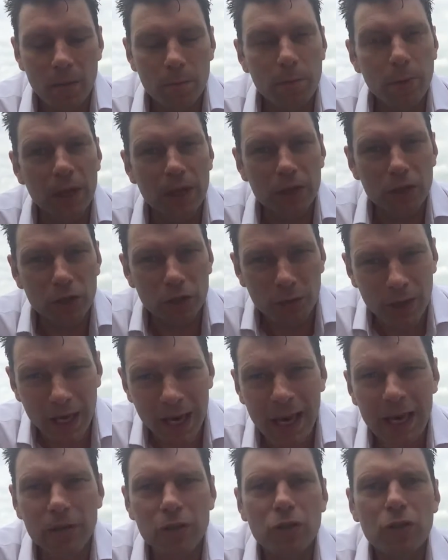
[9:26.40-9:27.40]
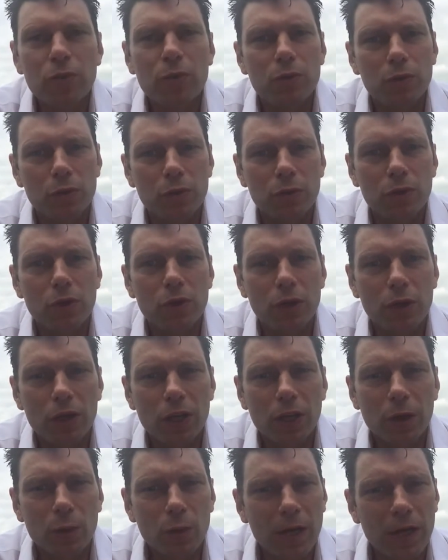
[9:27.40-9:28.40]
But you can choose your job,
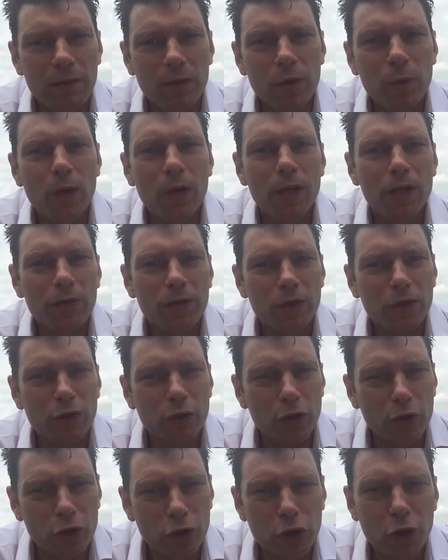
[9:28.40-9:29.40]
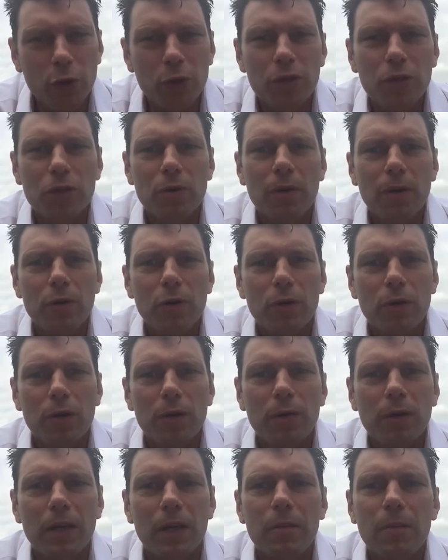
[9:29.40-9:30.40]
whatever you are, you've got a choice around your
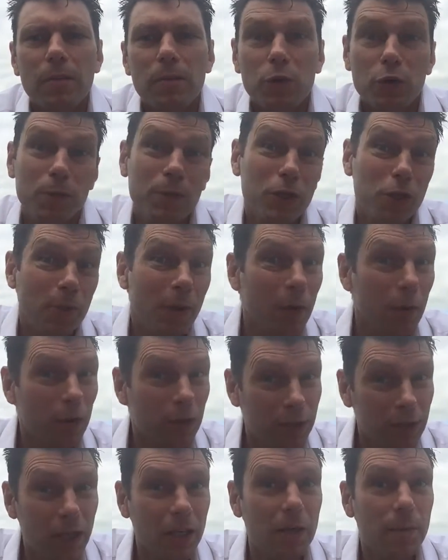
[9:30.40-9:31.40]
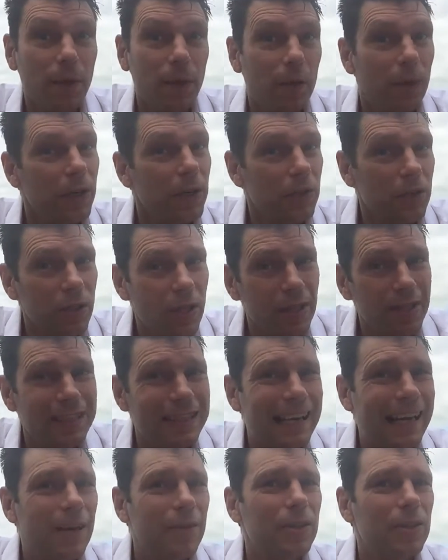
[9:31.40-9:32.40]
career, which means you might want to study, by the way. You start to
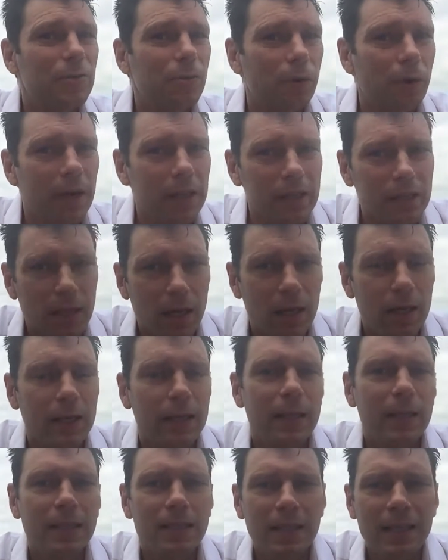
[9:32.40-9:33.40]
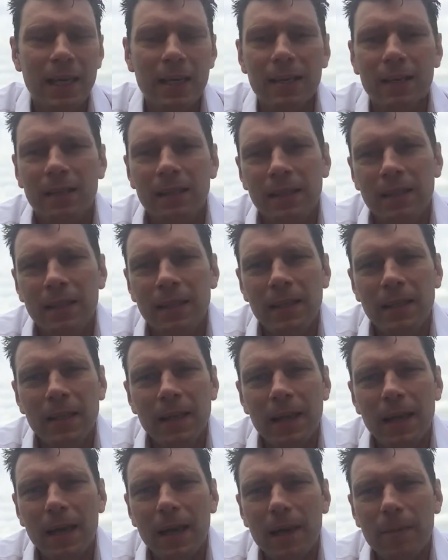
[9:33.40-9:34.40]
see how these regrets start linking together.
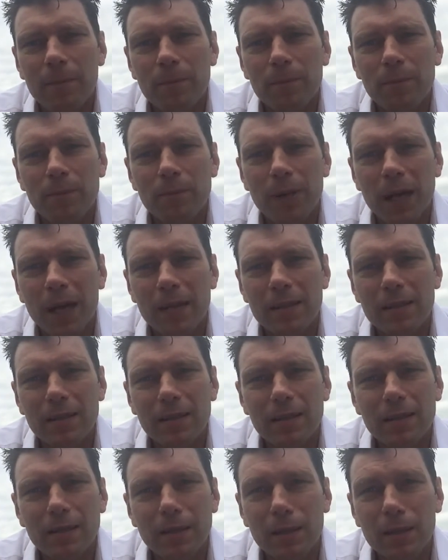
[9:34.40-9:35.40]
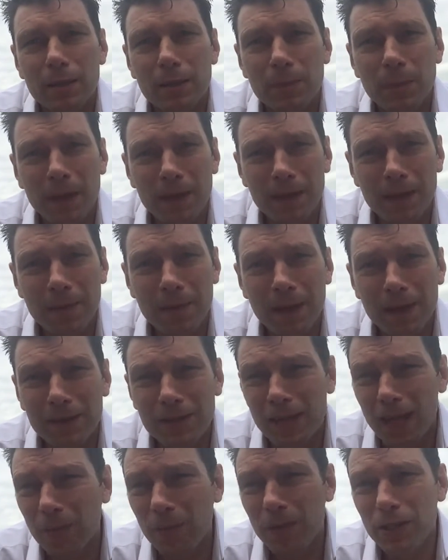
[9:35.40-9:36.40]
But spending the amount of
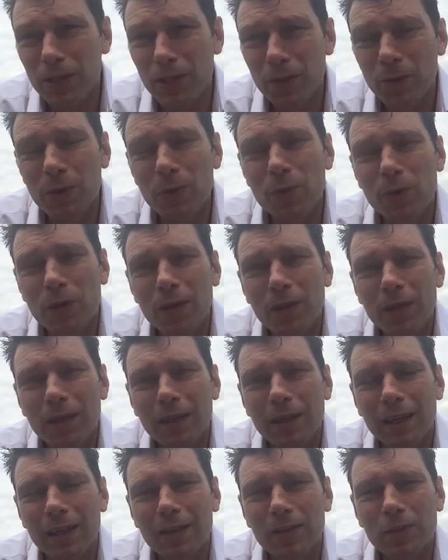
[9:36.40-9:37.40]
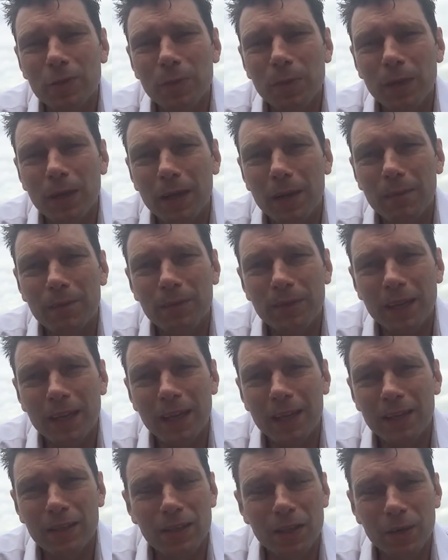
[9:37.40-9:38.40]
time we do in work
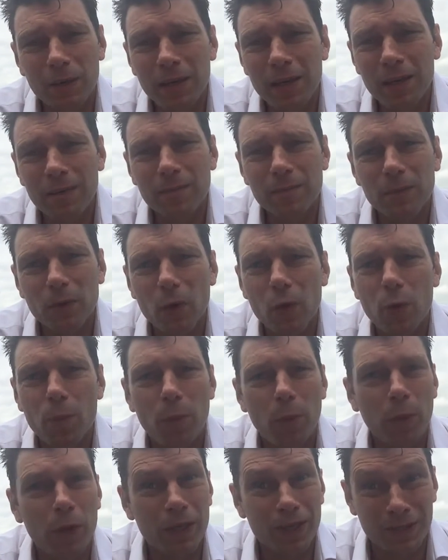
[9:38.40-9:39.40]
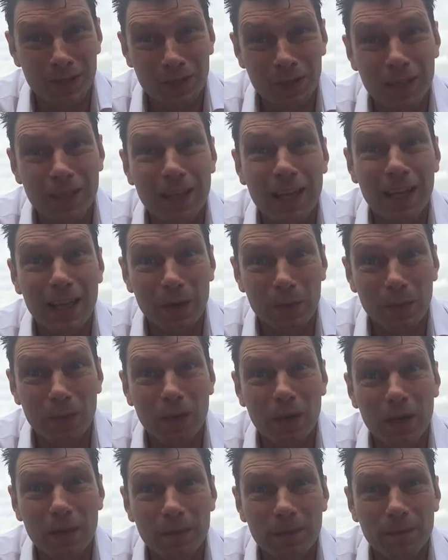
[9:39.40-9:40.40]
and career, oh boy, do you need to get that one
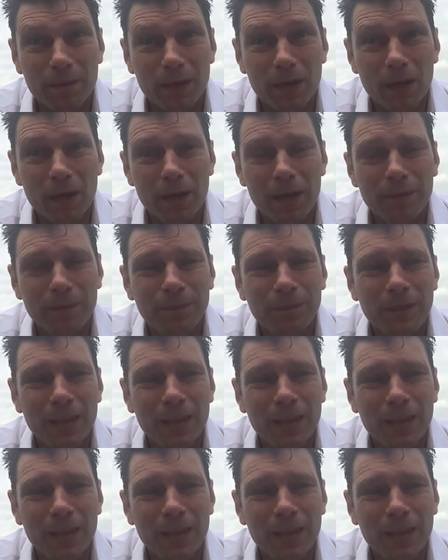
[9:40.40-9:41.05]
right, all right?